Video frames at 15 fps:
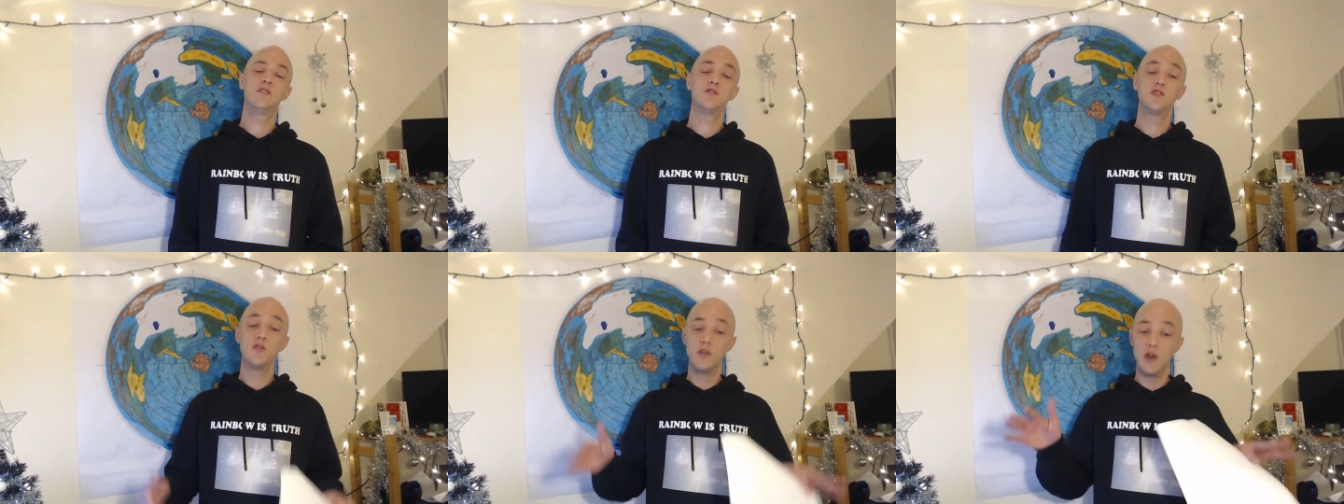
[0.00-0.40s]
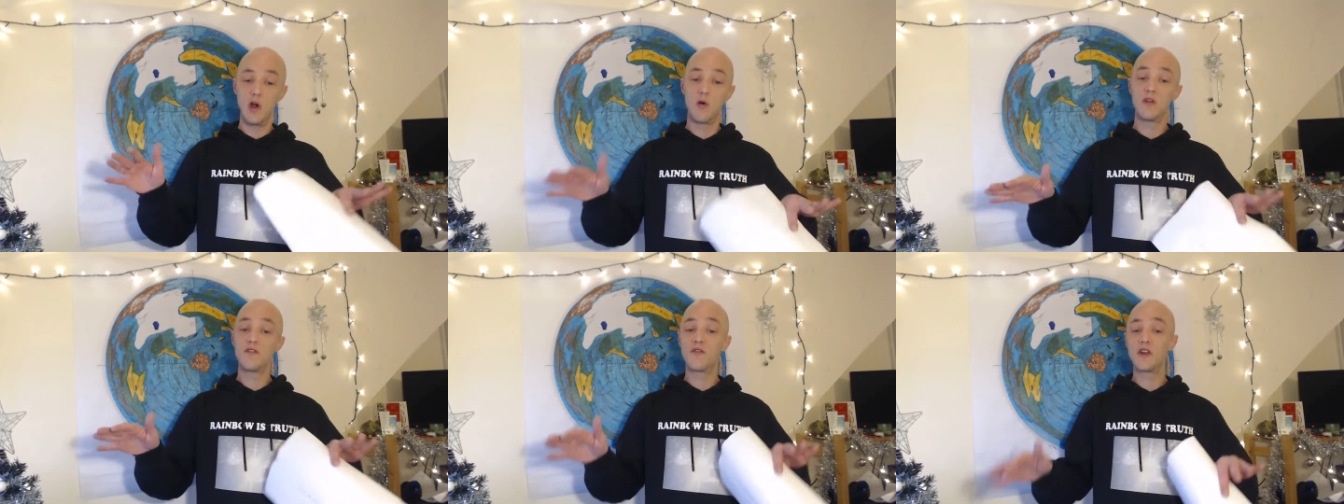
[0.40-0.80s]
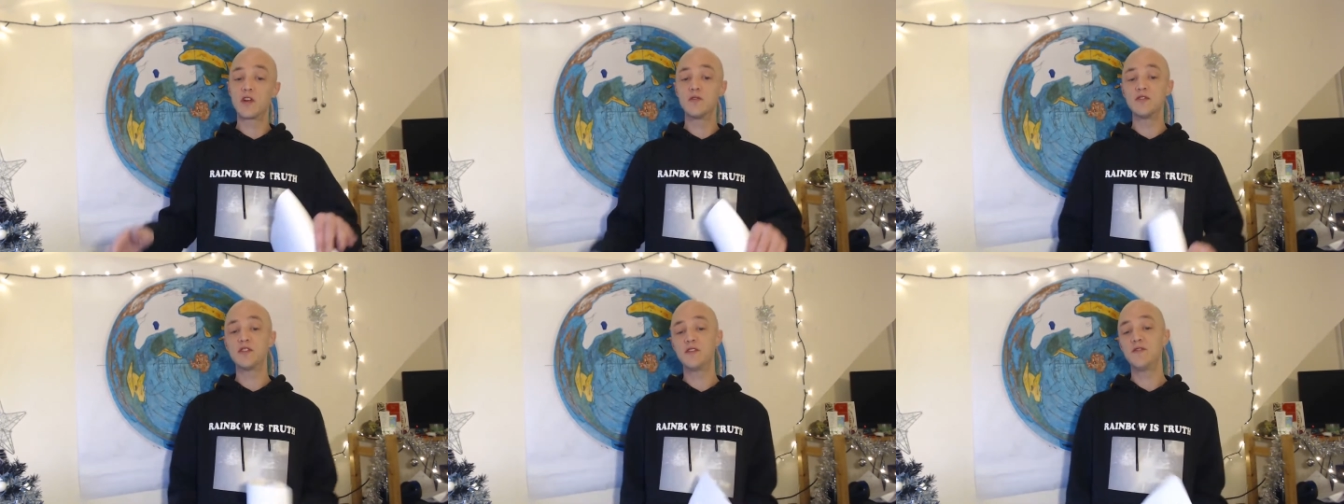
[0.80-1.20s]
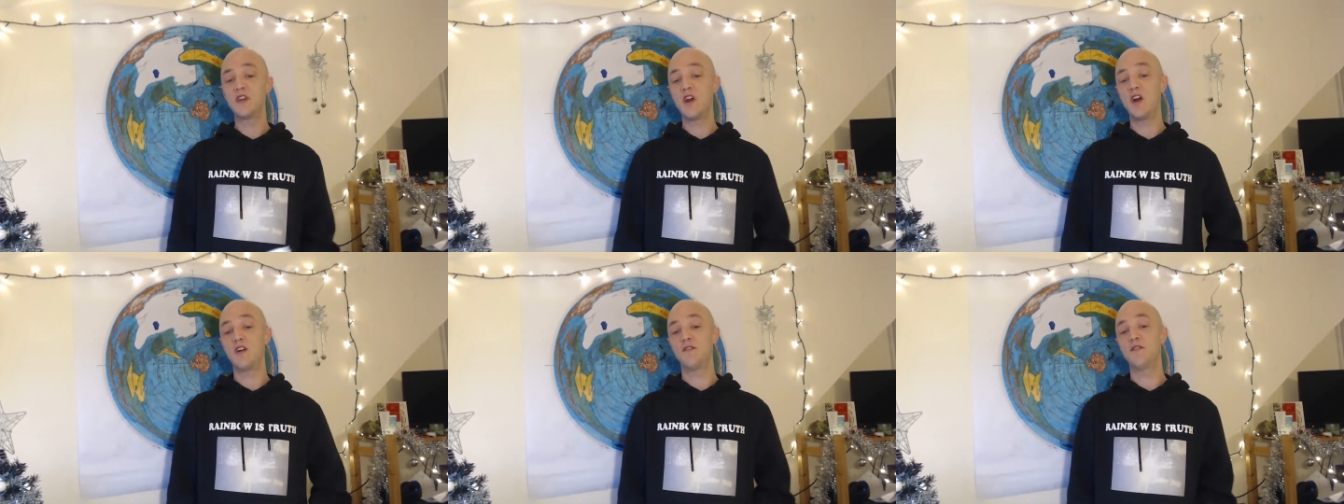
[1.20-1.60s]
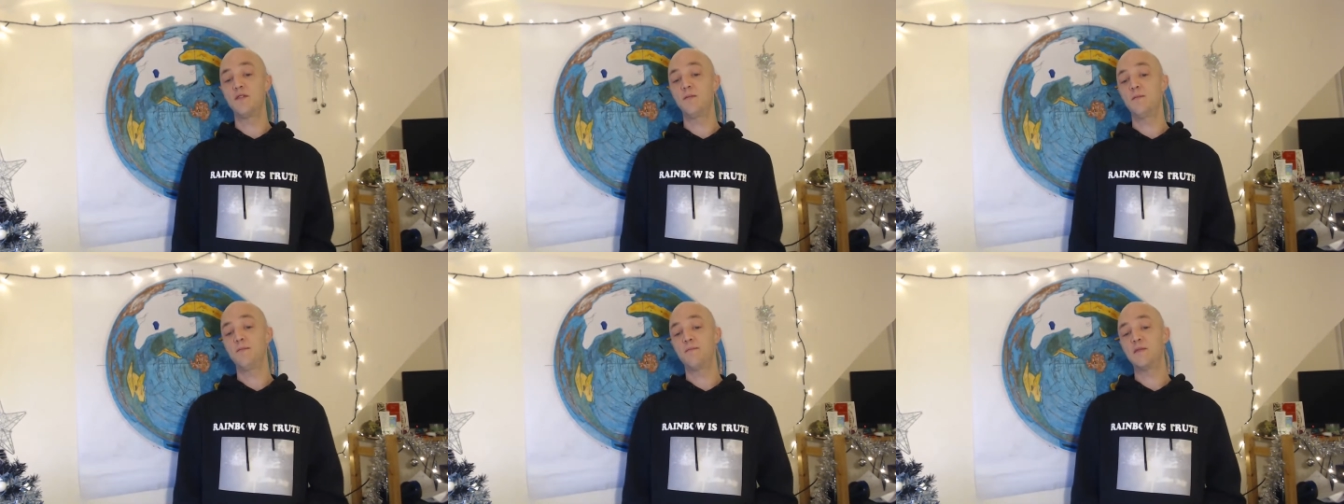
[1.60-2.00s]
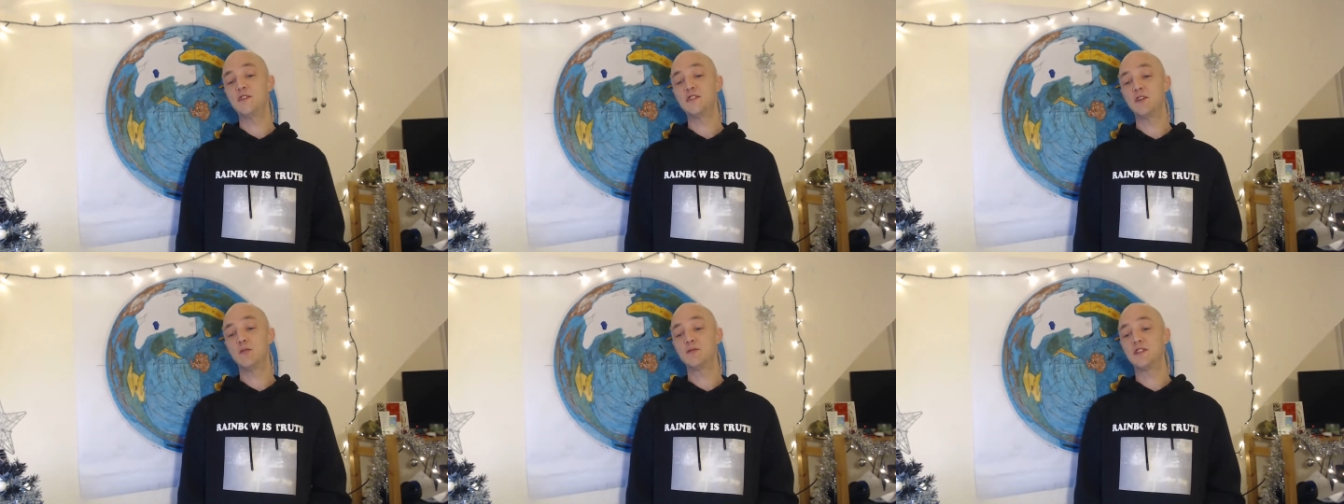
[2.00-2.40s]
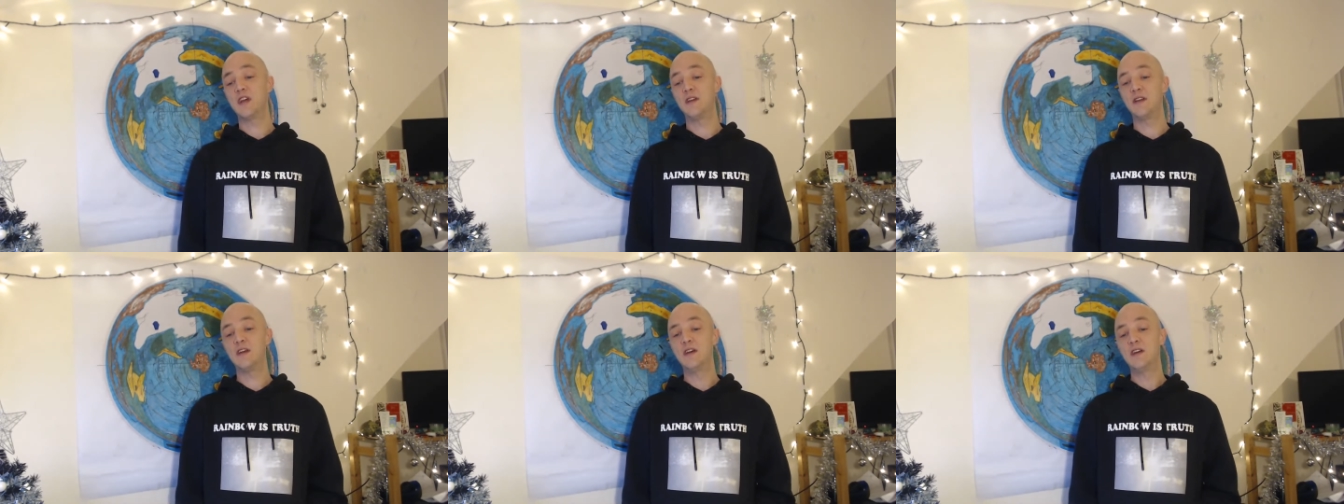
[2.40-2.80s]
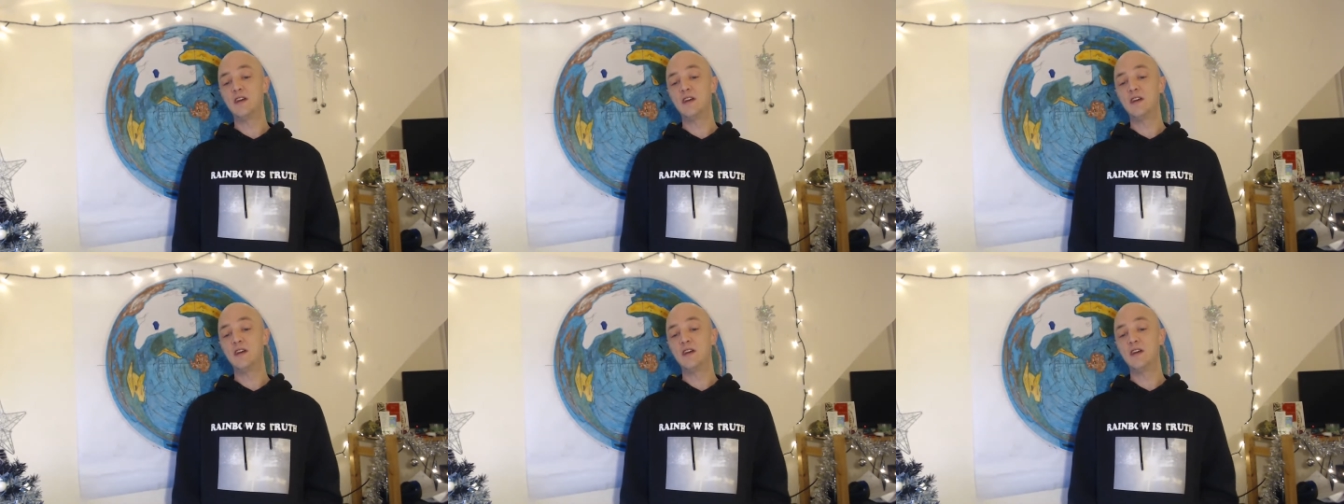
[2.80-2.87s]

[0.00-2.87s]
to lower the frequency of the earth. You see what I'm saying?